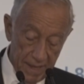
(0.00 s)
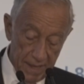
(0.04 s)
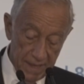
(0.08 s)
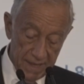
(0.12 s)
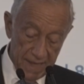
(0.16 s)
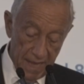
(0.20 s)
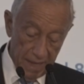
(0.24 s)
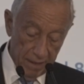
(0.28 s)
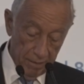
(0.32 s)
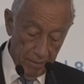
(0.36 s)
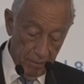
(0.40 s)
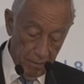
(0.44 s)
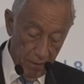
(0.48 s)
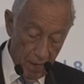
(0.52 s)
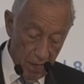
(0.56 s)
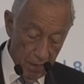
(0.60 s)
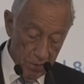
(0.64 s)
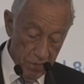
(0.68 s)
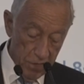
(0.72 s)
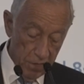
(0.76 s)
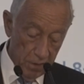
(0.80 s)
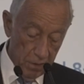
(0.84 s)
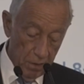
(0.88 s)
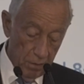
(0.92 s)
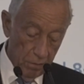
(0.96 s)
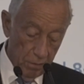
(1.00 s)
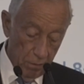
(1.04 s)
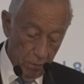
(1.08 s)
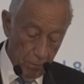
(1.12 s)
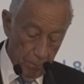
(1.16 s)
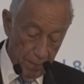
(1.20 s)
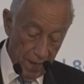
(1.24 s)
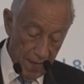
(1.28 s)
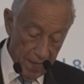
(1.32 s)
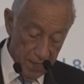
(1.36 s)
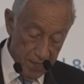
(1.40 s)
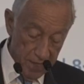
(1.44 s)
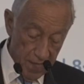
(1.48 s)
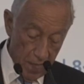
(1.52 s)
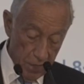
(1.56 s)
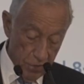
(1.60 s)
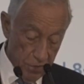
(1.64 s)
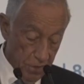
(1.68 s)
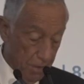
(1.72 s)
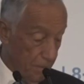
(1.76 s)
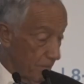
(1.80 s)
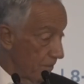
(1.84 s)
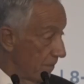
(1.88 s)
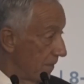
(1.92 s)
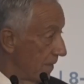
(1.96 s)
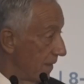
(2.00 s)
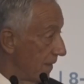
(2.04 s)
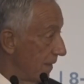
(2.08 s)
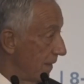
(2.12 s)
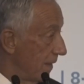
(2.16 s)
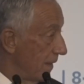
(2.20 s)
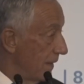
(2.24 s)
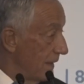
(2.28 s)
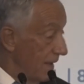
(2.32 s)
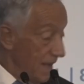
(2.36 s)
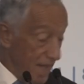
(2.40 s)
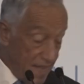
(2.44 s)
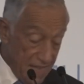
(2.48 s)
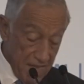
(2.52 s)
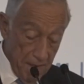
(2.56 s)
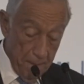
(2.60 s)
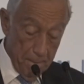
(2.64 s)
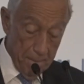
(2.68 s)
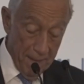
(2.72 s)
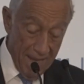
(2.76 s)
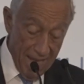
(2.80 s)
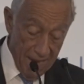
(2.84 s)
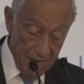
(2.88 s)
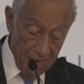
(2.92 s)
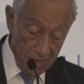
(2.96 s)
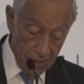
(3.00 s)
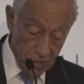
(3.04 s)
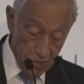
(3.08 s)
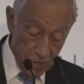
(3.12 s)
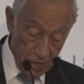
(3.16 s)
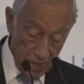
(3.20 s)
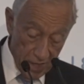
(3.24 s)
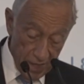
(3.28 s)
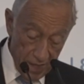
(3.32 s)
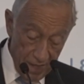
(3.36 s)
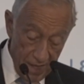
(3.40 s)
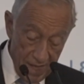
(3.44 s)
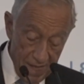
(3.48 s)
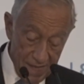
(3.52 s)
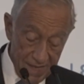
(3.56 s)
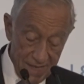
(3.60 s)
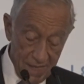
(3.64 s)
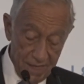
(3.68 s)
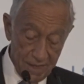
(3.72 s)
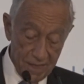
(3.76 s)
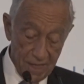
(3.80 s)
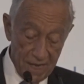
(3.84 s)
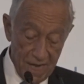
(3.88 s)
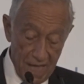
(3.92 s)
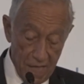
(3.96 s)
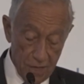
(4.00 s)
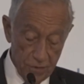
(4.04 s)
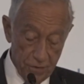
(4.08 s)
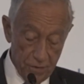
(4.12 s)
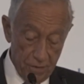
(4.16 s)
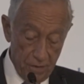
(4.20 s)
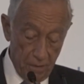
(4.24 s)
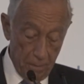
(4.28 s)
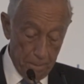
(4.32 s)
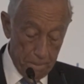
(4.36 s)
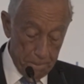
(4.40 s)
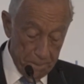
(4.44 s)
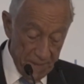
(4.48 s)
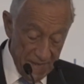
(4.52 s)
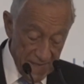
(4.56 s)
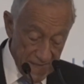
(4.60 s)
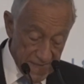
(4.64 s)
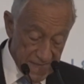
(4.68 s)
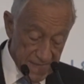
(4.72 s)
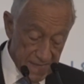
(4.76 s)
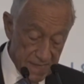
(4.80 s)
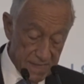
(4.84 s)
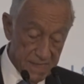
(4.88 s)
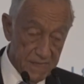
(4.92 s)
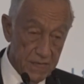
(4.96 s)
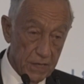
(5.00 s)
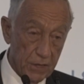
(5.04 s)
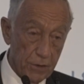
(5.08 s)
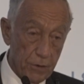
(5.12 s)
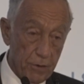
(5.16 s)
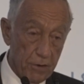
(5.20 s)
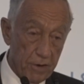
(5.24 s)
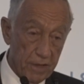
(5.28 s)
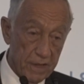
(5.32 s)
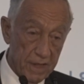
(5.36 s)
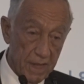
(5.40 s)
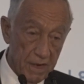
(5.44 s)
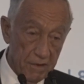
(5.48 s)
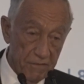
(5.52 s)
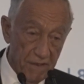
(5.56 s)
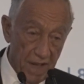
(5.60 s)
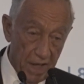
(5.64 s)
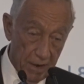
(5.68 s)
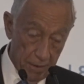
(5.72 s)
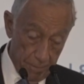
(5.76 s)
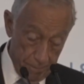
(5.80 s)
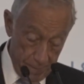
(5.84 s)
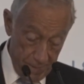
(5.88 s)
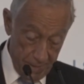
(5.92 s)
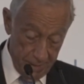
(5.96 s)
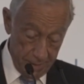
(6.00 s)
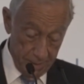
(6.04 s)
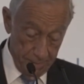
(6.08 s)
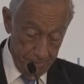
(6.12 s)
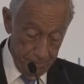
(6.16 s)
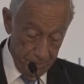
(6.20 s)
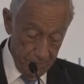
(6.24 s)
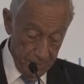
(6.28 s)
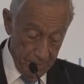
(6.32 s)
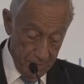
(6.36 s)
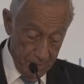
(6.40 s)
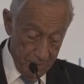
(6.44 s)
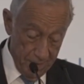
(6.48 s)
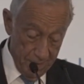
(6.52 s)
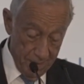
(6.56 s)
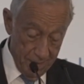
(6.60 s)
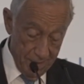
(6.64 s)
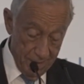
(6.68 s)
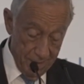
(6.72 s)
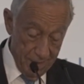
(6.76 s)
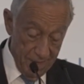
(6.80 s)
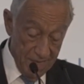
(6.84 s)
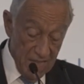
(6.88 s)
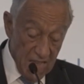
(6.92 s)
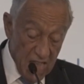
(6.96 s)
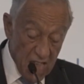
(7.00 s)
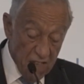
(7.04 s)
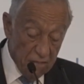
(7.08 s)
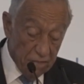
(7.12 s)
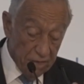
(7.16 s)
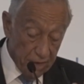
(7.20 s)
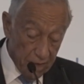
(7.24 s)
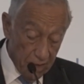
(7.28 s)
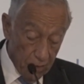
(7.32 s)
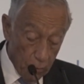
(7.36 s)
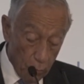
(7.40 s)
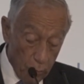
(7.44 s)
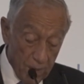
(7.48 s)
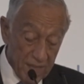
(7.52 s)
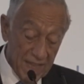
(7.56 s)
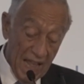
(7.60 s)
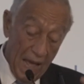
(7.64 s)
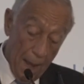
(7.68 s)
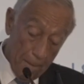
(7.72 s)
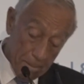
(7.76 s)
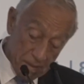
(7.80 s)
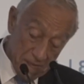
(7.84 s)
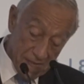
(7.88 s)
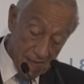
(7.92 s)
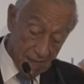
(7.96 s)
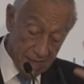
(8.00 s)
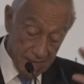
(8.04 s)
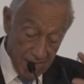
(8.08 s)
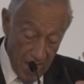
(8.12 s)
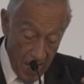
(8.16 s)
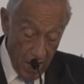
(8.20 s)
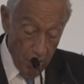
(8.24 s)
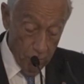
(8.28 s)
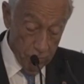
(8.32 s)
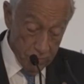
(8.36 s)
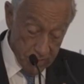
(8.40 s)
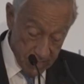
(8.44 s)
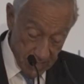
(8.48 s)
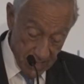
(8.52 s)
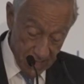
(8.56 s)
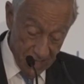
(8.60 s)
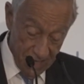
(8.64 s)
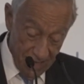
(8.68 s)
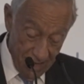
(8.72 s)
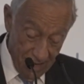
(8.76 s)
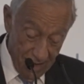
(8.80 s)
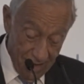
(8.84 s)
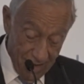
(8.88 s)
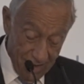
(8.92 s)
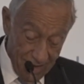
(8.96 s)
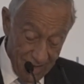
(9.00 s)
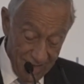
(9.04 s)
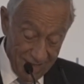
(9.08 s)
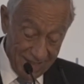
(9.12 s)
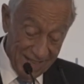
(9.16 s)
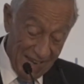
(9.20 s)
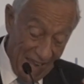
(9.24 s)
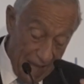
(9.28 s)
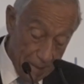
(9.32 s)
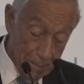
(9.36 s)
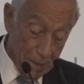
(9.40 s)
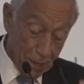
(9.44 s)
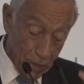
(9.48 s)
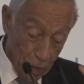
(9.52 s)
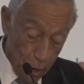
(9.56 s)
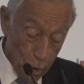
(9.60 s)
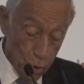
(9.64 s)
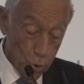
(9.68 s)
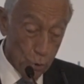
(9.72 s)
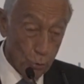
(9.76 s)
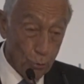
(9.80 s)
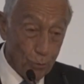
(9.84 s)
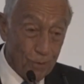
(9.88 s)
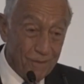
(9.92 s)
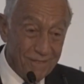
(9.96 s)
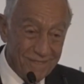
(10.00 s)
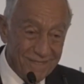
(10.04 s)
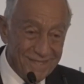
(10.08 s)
and technological globalization, in managing the international peace and security environment, even with ups and downs in climate issue.